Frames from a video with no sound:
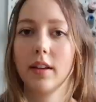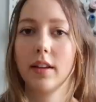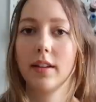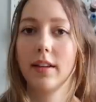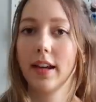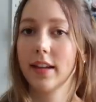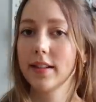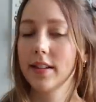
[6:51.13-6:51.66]

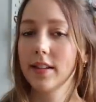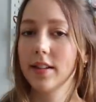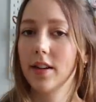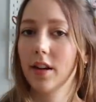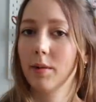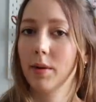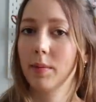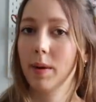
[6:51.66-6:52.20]
Next, let's
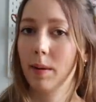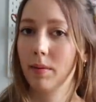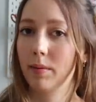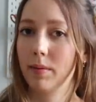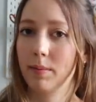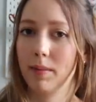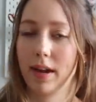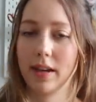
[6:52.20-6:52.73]
talk about
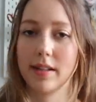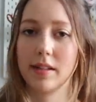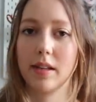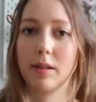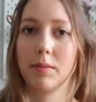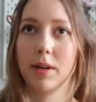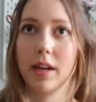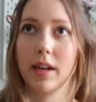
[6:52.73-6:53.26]
Peppermint
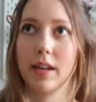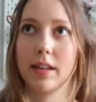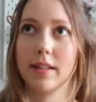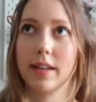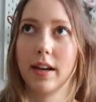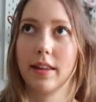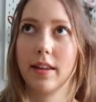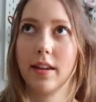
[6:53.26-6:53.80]
Magazine because
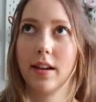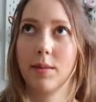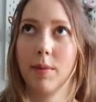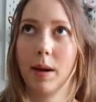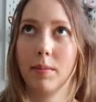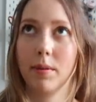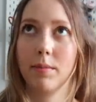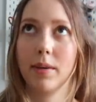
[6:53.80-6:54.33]
I think
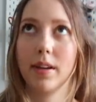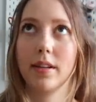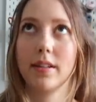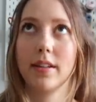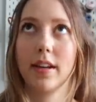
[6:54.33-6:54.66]
Peppermint